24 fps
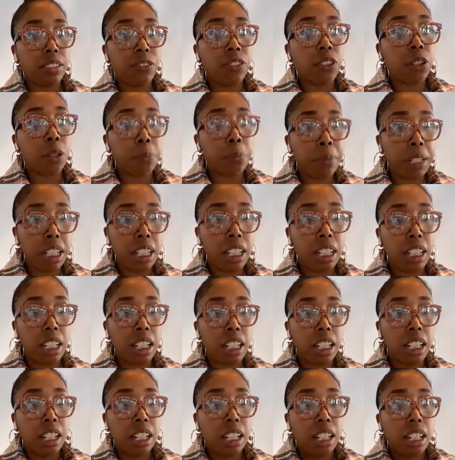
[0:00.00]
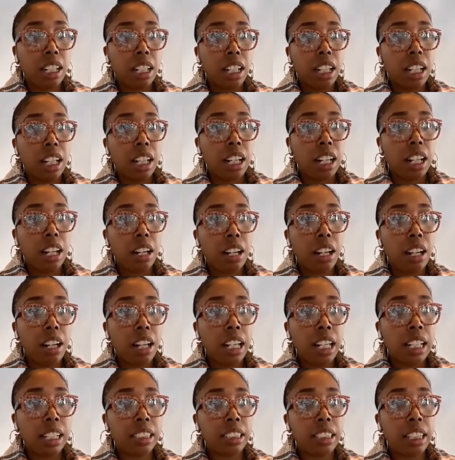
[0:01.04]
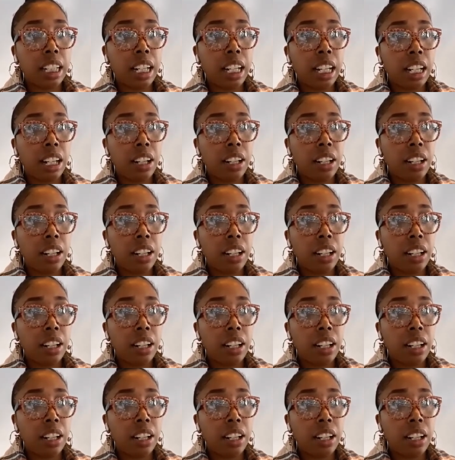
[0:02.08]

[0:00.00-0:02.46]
for me, is that